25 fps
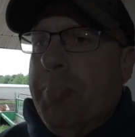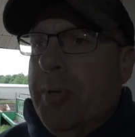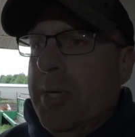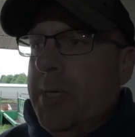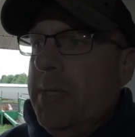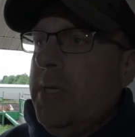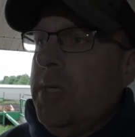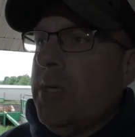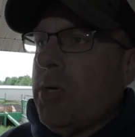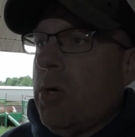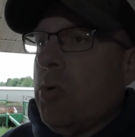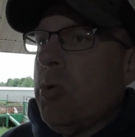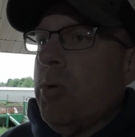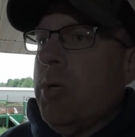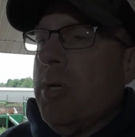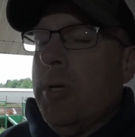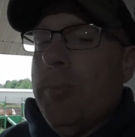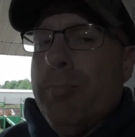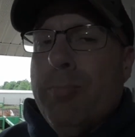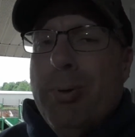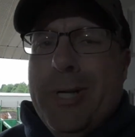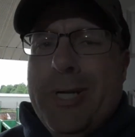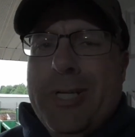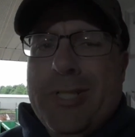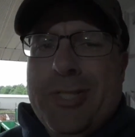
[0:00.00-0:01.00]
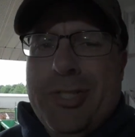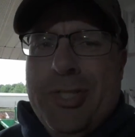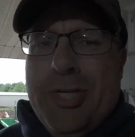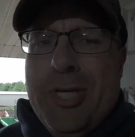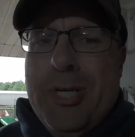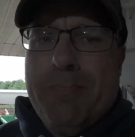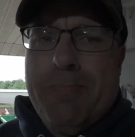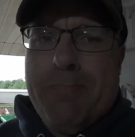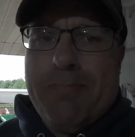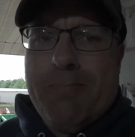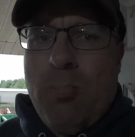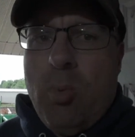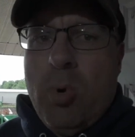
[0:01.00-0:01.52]
but, you know, pretty
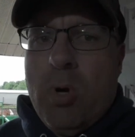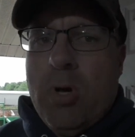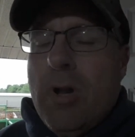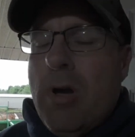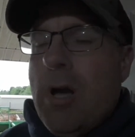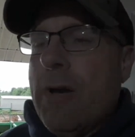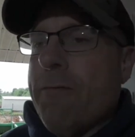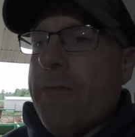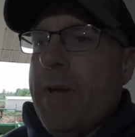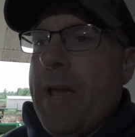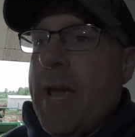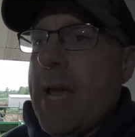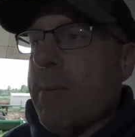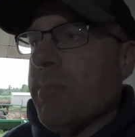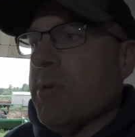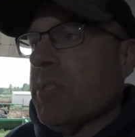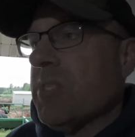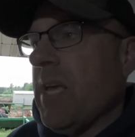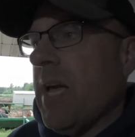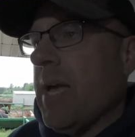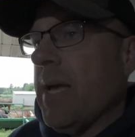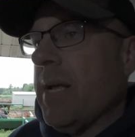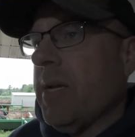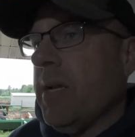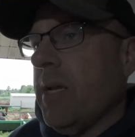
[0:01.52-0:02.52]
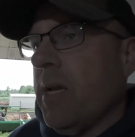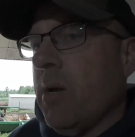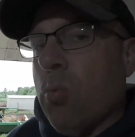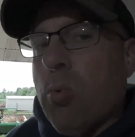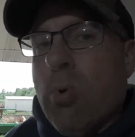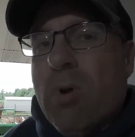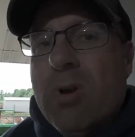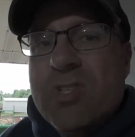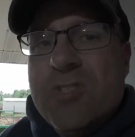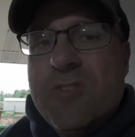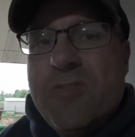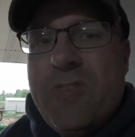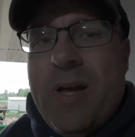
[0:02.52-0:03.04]
cheap one off of Amazon. It
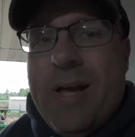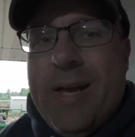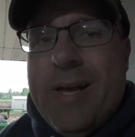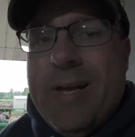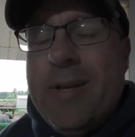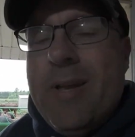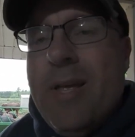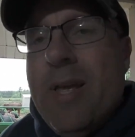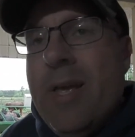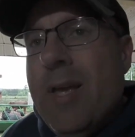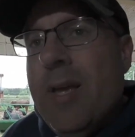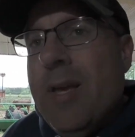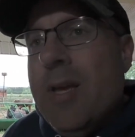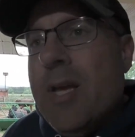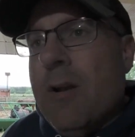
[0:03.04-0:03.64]
works fine.